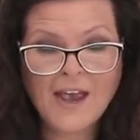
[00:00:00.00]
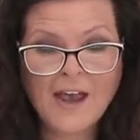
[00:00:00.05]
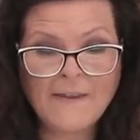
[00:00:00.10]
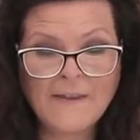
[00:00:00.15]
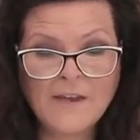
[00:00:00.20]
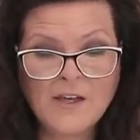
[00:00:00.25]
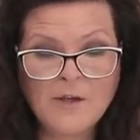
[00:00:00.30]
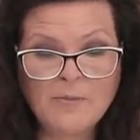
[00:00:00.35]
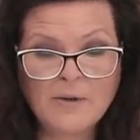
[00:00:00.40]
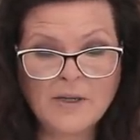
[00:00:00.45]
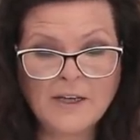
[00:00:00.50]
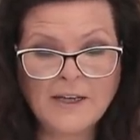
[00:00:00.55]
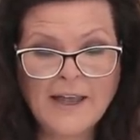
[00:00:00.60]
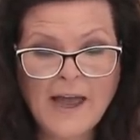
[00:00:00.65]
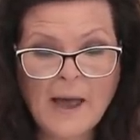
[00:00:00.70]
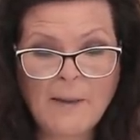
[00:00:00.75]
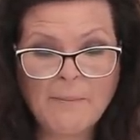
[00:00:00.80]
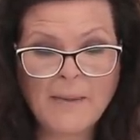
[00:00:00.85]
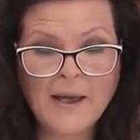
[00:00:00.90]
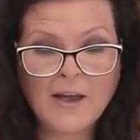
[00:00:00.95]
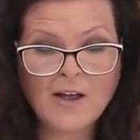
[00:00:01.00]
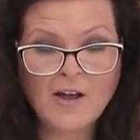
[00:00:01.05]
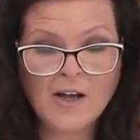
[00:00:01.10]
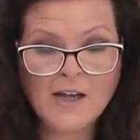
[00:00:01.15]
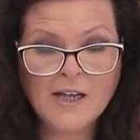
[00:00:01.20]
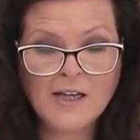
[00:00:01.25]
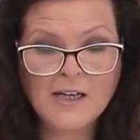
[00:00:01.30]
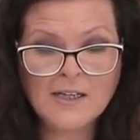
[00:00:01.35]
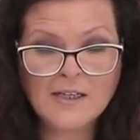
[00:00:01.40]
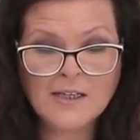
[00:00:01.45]
And then you put a cap back
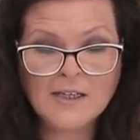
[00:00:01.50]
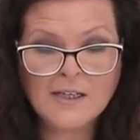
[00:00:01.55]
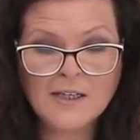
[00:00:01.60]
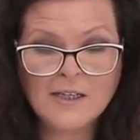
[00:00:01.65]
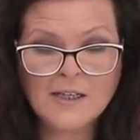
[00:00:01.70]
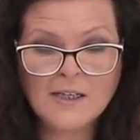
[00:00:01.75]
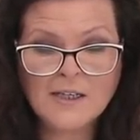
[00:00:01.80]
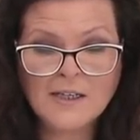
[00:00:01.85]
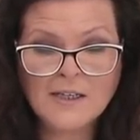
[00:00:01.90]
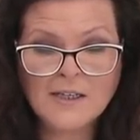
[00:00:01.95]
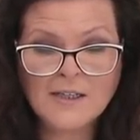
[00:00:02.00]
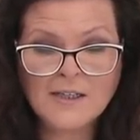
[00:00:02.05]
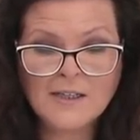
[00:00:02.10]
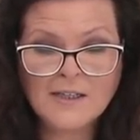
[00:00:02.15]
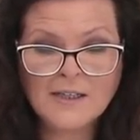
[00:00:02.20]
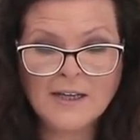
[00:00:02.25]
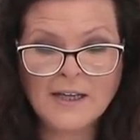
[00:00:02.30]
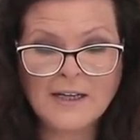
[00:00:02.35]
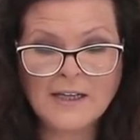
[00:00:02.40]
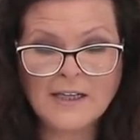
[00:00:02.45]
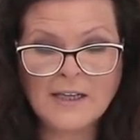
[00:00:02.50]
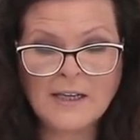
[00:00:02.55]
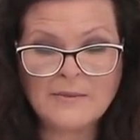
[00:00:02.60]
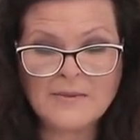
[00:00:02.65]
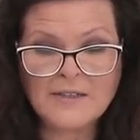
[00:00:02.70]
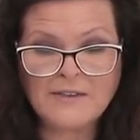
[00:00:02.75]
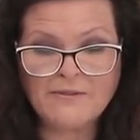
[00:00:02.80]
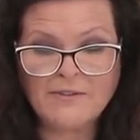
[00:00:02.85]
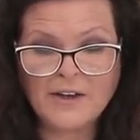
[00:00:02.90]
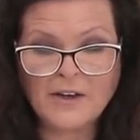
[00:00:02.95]
on it, and it
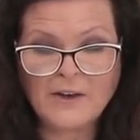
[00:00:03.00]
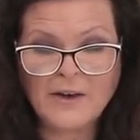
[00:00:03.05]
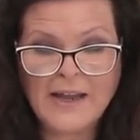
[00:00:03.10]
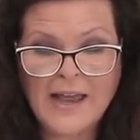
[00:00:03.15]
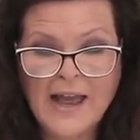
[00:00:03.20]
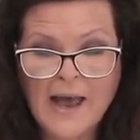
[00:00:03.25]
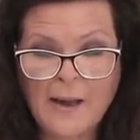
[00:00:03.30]
keeps it very